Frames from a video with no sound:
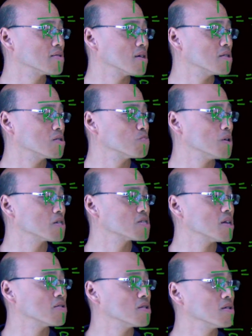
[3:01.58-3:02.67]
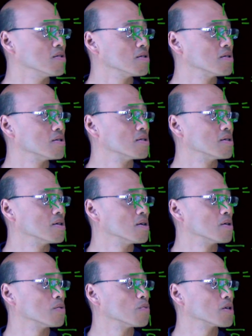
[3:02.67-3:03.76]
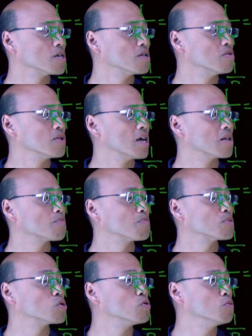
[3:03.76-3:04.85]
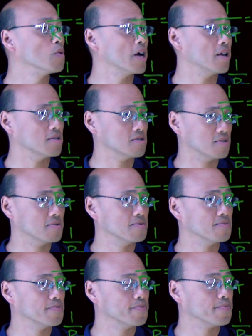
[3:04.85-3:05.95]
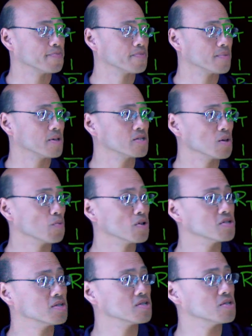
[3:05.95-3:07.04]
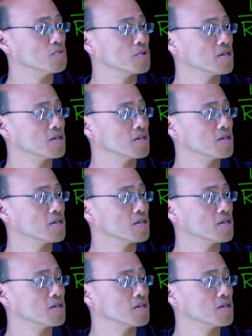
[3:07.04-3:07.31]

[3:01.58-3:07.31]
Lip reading: okay, this box down here, we're going to do that 2 ways because I want you to see what